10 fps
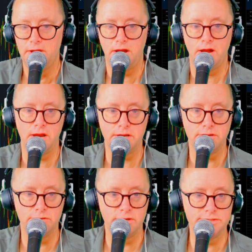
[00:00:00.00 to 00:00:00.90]
on
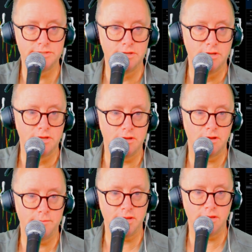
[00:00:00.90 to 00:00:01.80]
goods
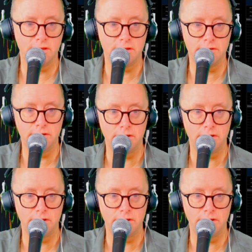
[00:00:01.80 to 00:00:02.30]
coming in